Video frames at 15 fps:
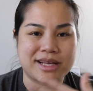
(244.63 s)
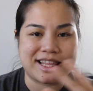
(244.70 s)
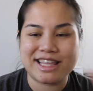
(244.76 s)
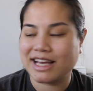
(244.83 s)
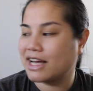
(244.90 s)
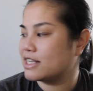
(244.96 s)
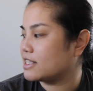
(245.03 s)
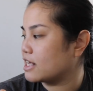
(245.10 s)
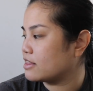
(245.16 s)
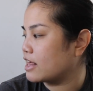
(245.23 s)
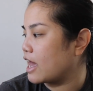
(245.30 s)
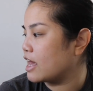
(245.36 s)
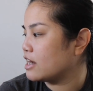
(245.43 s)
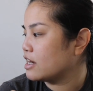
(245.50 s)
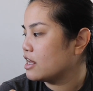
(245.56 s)
I think I said
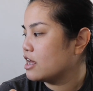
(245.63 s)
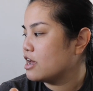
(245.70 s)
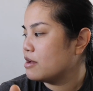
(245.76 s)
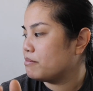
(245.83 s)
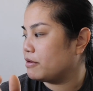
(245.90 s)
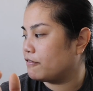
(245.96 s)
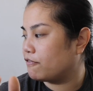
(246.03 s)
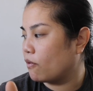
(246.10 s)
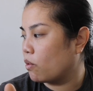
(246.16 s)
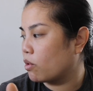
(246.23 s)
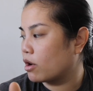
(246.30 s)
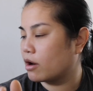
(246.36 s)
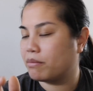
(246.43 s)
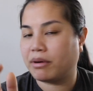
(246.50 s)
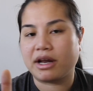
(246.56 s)
that
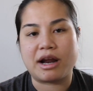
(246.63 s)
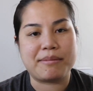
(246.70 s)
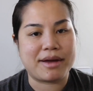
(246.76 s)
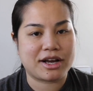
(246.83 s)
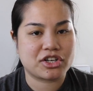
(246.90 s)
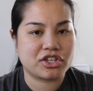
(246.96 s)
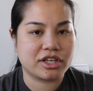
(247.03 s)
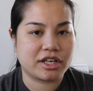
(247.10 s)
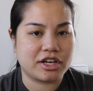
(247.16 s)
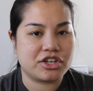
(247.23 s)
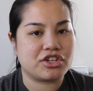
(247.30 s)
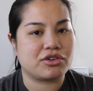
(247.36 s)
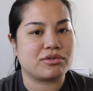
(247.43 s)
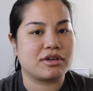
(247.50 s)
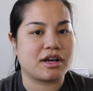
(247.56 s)
before, but I'm actually going to
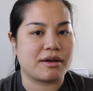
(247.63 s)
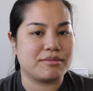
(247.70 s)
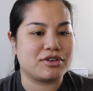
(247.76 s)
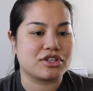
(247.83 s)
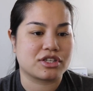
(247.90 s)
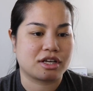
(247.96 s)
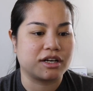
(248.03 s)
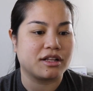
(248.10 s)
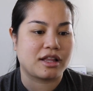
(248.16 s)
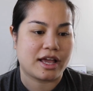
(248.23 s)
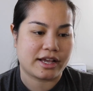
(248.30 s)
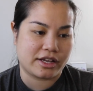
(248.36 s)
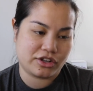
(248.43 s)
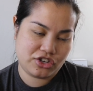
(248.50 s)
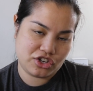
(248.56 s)
do it. I'm just going to
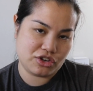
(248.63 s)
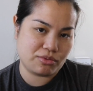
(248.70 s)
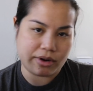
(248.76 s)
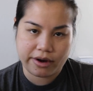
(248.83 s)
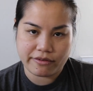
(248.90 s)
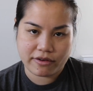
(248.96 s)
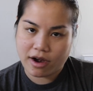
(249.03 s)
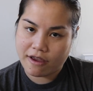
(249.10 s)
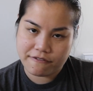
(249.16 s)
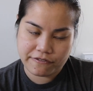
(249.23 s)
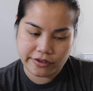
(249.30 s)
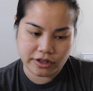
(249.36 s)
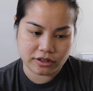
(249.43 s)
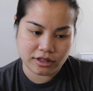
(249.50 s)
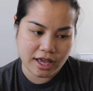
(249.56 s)
like do whatever I
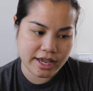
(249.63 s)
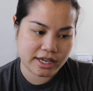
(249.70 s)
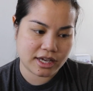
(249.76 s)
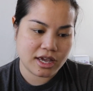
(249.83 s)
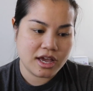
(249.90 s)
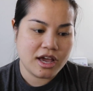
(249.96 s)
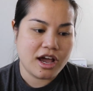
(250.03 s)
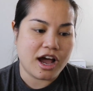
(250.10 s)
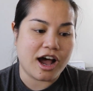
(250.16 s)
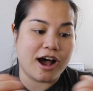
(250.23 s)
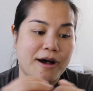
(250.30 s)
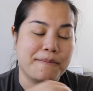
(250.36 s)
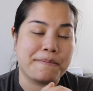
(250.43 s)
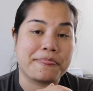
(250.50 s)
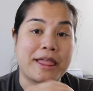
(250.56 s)
feel like.
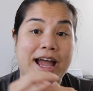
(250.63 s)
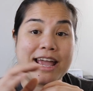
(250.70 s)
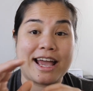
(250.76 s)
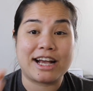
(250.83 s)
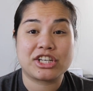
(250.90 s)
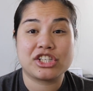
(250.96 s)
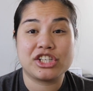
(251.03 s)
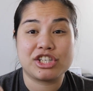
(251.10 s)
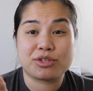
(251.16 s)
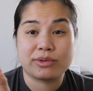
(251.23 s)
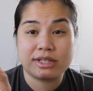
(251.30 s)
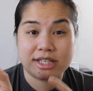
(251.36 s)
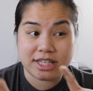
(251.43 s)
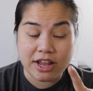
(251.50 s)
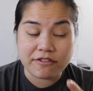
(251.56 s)
Um, I actually just
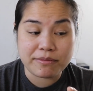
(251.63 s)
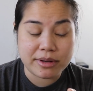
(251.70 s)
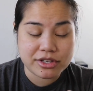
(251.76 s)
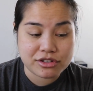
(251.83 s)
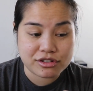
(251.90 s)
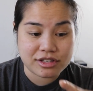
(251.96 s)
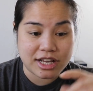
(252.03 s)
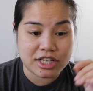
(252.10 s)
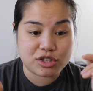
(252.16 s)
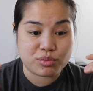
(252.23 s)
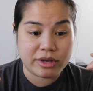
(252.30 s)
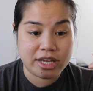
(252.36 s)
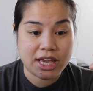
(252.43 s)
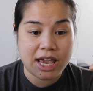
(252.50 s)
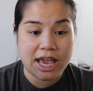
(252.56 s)
went to Dave & Buster's last
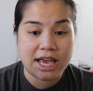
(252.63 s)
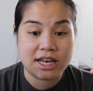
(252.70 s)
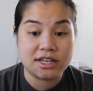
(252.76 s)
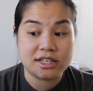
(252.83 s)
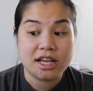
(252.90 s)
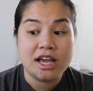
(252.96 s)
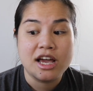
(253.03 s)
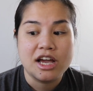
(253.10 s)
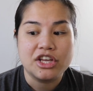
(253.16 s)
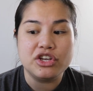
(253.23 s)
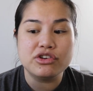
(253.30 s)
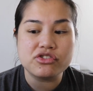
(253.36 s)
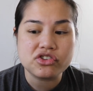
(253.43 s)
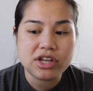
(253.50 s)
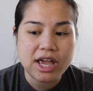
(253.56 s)
week and
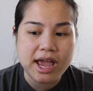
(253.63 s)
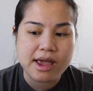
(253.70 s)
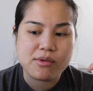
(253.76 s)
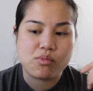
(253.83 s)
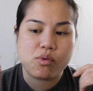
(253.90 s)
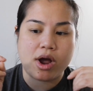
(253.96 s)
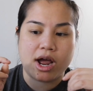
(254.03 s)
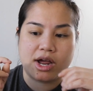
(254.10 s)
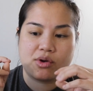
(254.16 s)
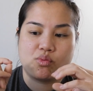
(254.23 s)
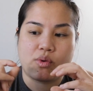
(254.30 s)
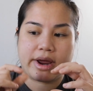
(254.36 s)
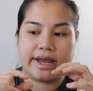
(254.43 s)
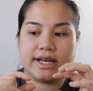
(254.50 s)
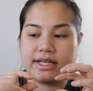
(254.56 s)
usually I, I
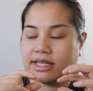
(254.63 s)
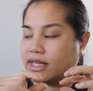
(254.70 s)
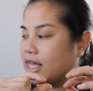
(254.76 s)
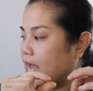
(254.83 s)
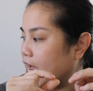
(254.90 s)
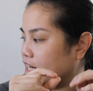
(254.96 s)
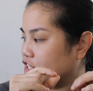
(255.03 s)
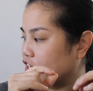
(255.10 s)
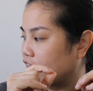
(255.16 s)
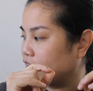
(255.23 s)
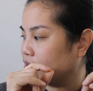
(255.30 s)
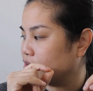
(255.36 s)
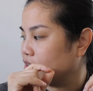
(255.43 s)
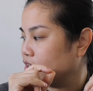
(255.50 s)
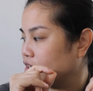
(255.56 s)
wait to cash
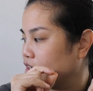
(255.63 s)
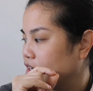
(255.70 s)
out.